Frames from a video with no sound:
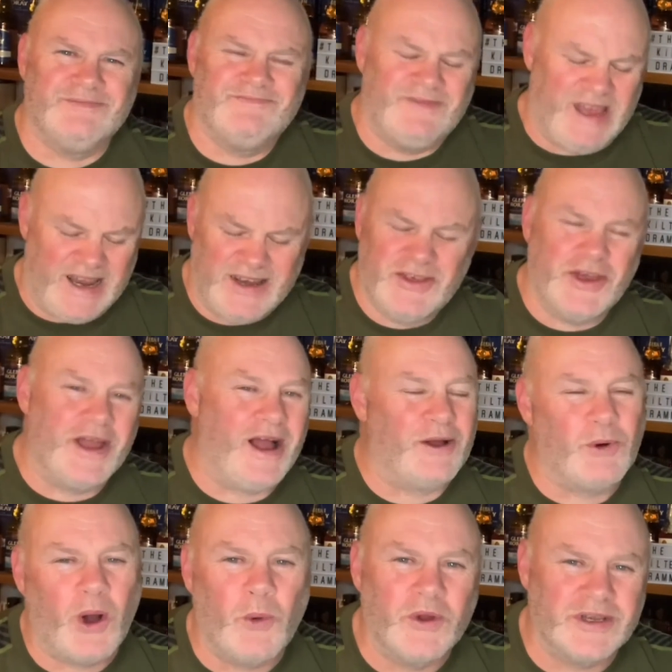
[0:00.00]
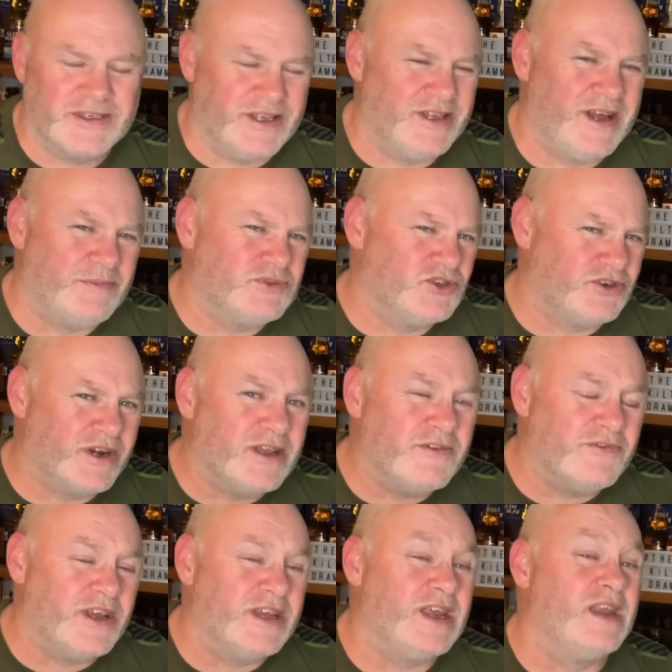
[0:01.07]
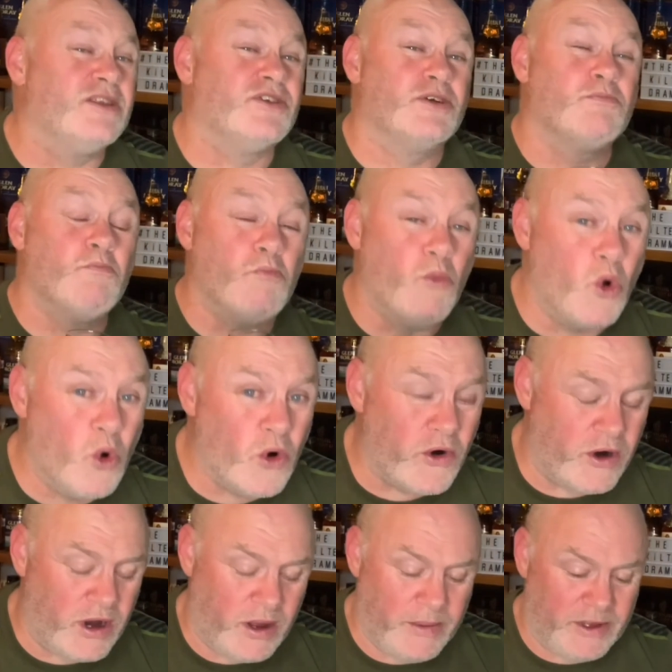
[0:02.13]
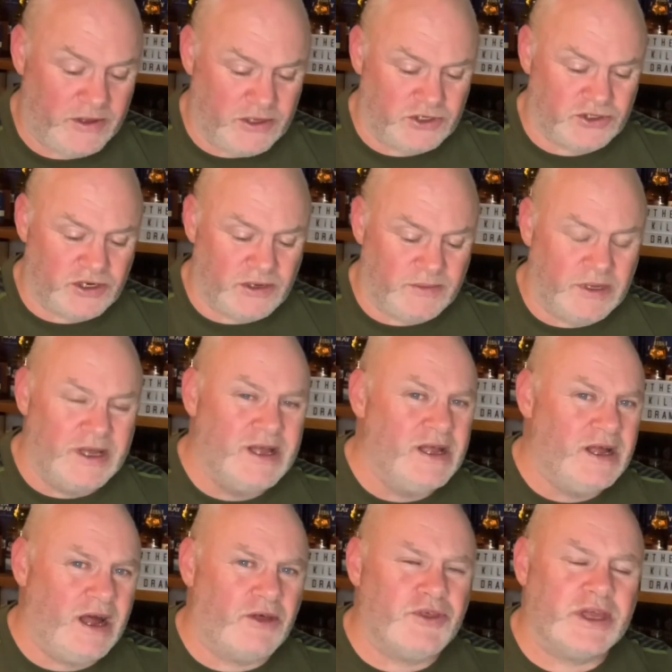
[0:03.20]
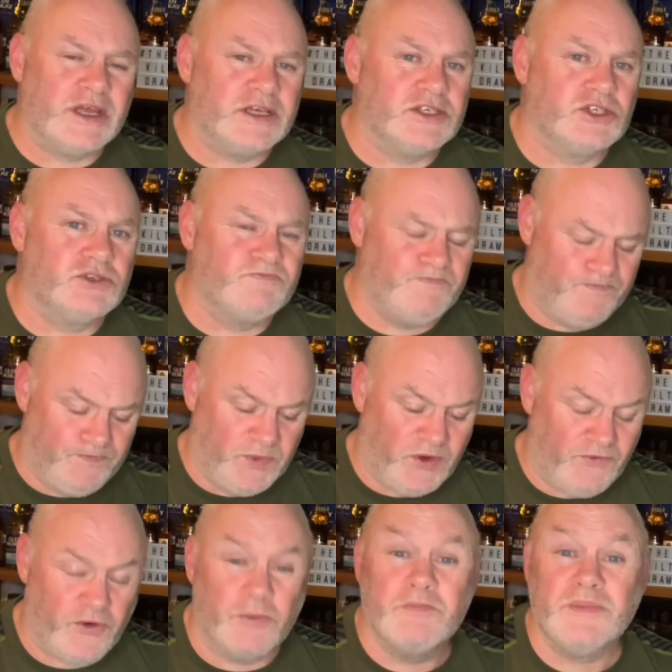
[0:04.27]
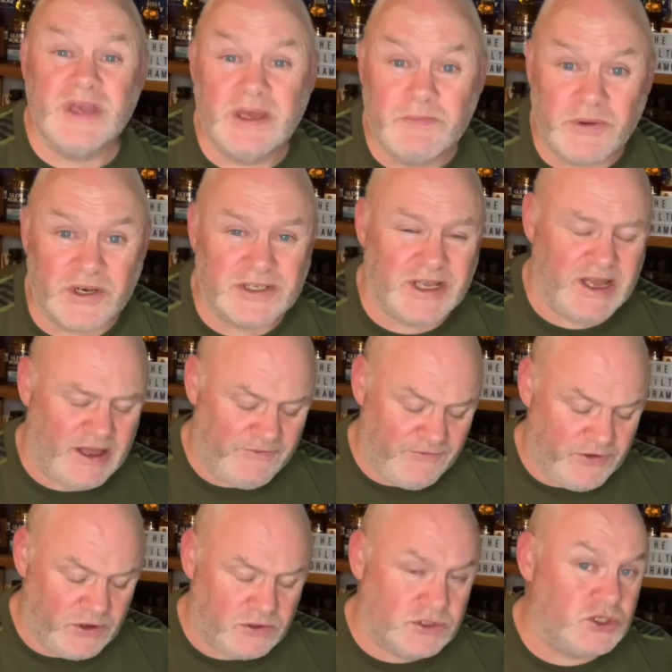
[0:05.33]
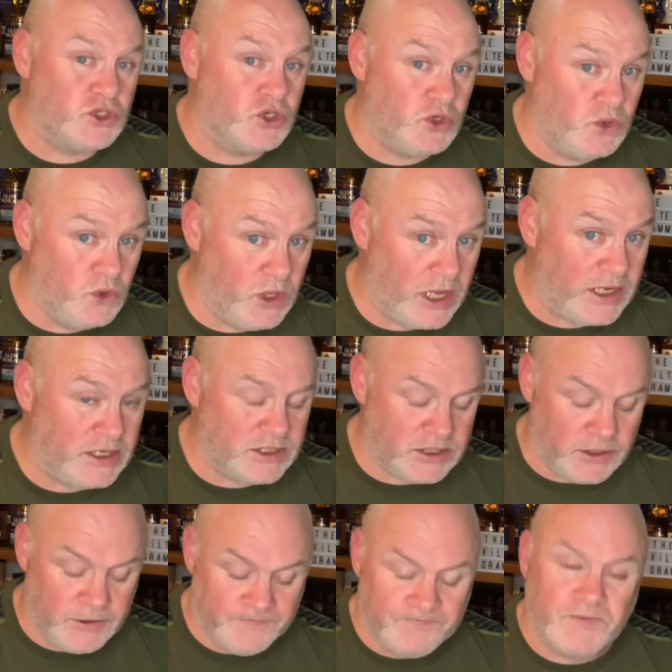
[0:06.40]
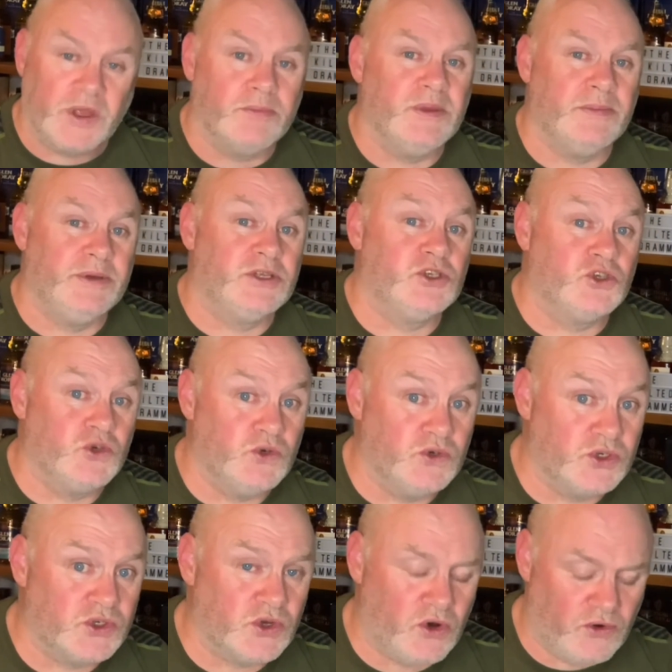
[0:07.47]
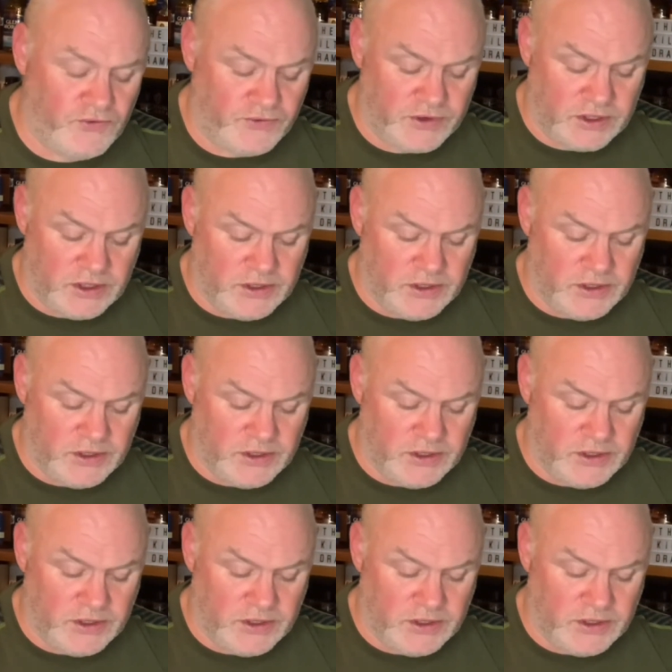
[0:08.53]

Anything I want to say, I'm struggling to find anything more about the drum. I think it's, for me personally, it feels too light, maybe too soft.